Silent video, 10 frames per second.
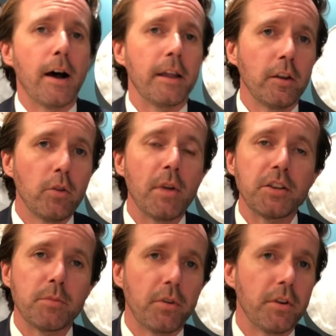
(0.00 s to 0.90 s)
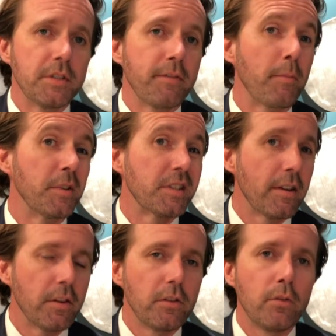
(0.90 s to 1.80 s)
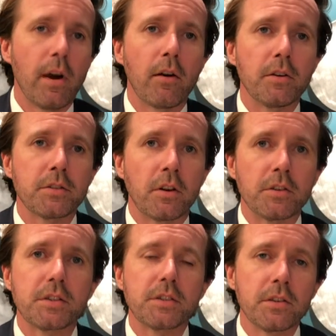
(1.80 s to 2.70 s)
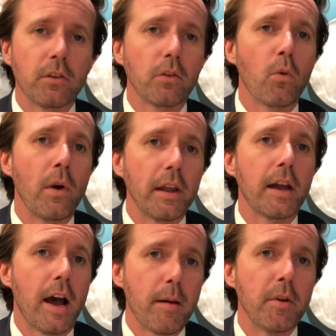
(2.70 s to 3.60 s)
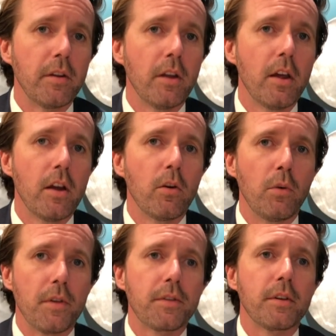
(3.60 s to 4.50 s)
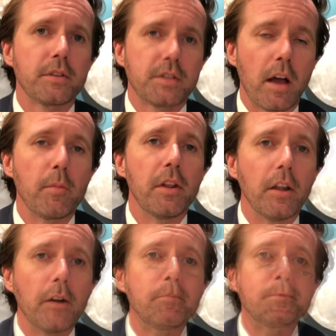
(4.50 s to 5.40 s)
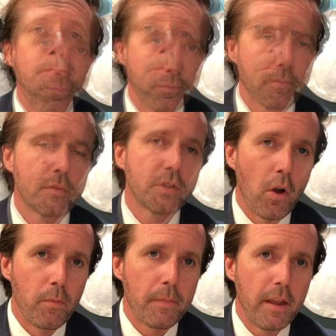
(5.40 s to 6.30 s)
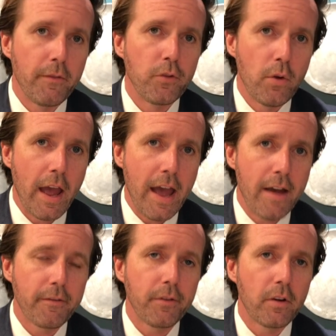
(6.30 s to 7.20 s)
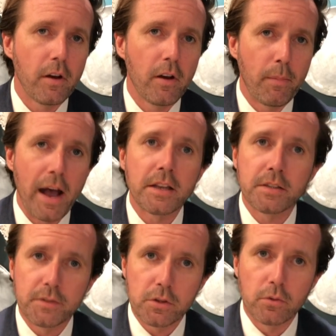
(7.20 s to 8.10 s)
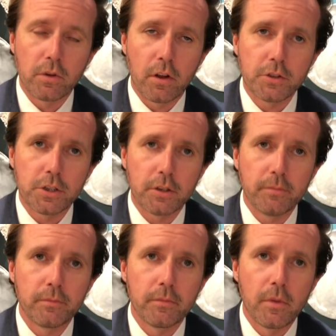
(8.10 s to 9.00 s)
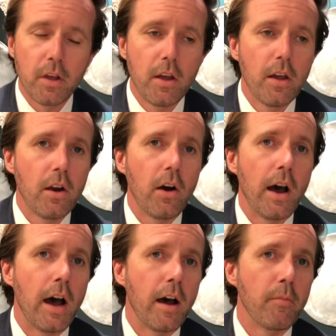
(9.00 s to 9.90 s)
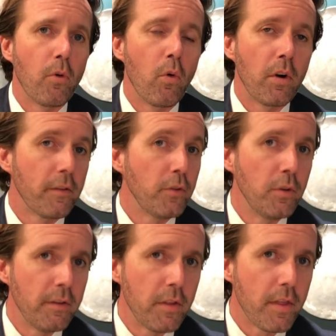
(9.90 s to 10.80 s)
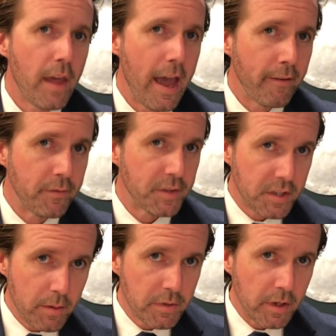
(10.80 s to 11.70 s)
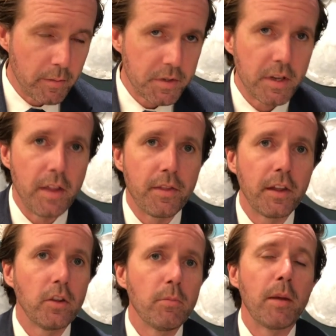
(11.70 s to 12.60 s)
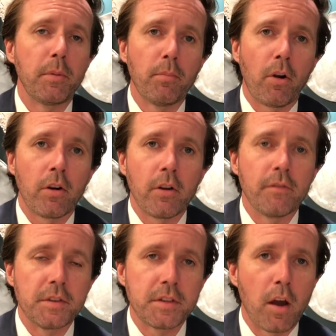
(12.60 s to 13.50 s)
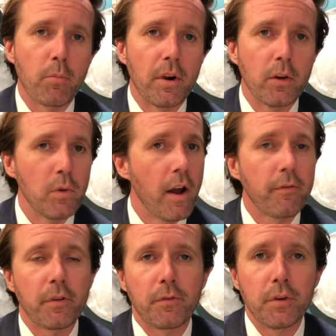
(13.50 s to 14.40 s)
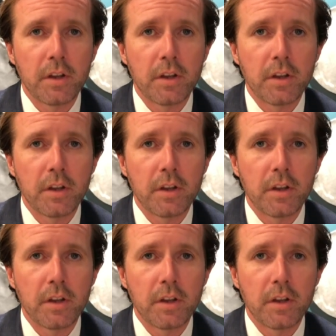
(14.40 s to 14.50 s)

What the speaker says: Incubation periods of up to 72 hours are still quite common with Salmonella. So if you have a positive stool culture, or if you even have symptoms and think you might be part of this outbreak, we offer free